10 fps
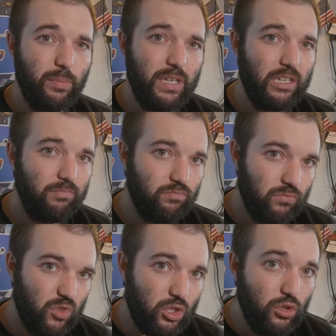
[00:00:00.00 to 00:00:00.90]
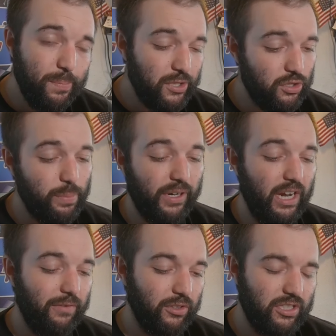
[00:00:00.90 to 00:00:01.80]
to be super careful.